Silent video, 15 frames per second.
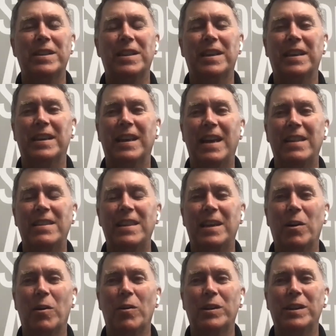to
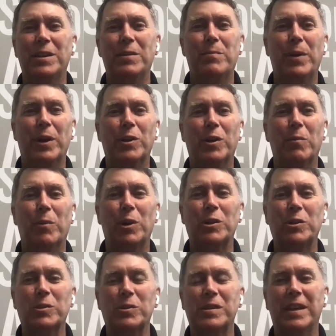the beer
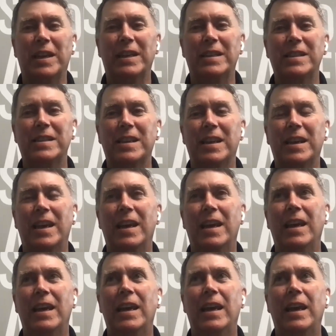commercials, it's
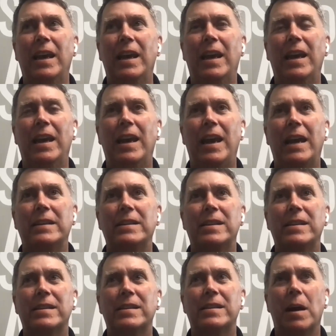at
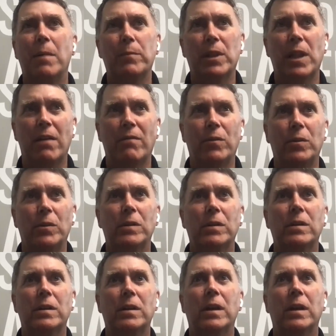some level,